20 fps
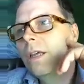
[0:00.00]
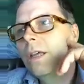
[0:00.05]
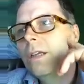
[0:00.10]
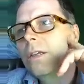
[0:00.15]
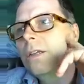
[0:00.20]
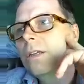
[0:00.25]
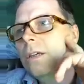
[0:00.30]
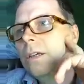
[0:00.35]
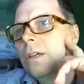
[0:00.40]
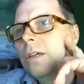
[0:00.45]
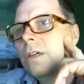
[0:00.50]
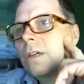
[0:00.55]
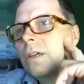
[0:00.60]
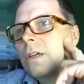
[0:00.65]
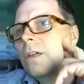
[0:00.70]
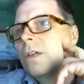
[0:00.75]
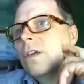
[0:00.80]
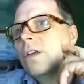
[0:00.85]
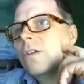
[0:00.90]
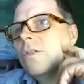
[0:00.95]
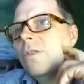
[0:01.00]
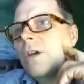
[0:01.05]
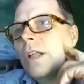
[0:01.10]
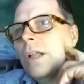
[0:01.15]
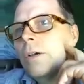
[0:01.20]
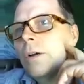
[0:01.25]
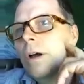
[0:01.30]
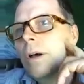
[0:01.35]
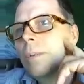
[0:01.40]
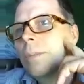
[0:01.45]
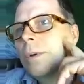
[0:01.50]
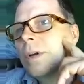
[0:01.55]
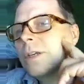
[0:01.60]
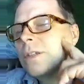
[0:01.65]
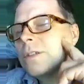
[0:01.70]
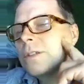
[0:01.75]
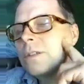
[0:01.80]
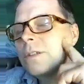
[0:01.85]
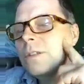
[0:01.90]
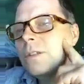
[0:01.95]
to follow up
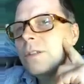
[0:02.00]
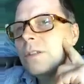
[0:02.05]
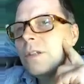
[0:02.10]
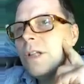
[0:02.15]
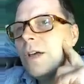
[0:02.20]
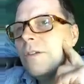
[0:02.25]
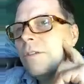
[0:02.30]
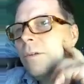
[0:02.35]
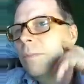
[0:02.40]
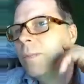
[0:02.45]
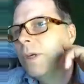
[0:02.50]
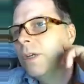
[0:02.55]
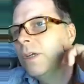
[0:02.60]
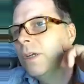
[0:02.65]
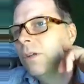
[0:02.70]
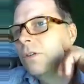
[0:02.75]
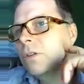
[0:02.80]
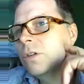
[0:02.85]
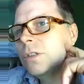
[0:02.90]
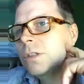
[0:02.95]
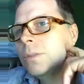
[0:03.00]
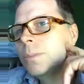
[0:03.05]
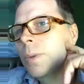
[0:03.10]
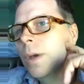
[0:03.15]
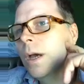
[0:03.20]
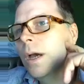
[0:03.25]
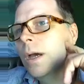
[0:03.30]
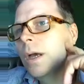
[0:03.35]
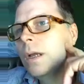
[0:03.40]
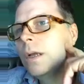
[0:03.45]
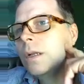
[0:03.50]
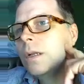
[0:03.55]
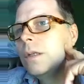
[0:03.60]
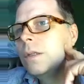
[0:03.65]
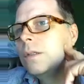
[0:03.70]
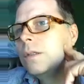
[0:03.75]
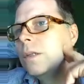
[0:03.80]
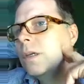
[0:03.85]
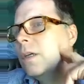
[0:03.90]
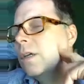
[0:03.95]
because there'll often be another spot.
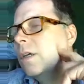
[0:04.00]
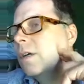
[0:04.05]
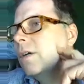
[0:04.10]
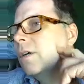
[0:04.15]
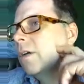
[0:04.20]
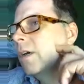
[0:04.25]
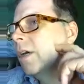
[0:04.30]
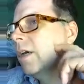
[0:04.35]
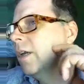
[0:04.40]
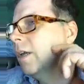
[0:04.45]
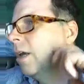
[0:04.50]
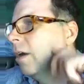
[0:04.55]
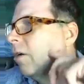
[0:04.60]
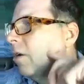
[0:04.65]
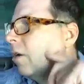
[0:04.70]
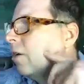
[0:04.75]
It's like, okay, now I